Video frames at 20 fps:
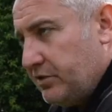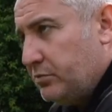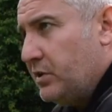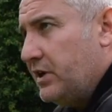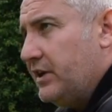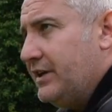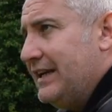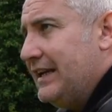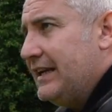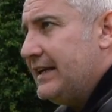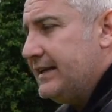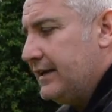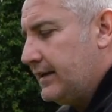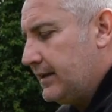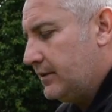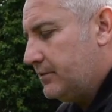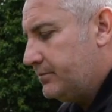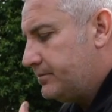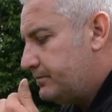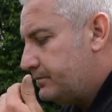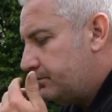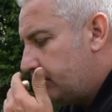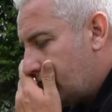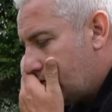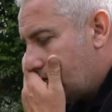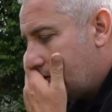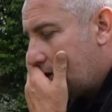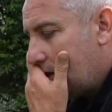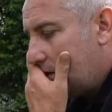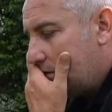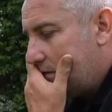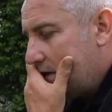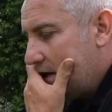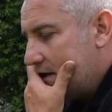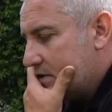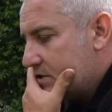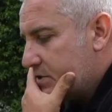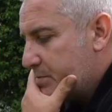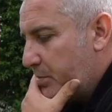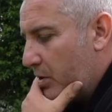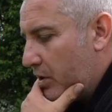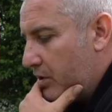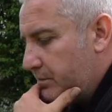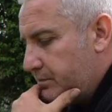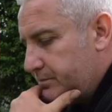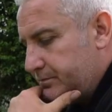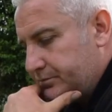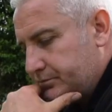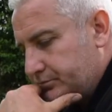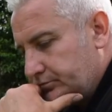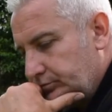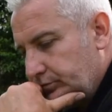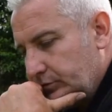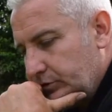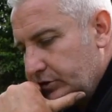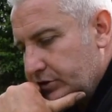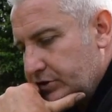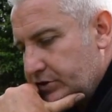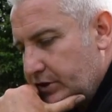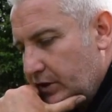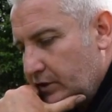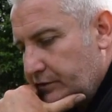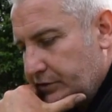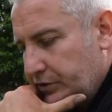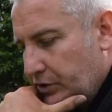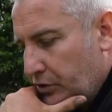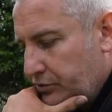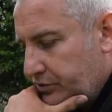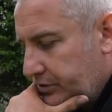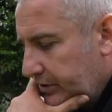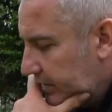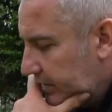weedy lake. I found a spot just over 90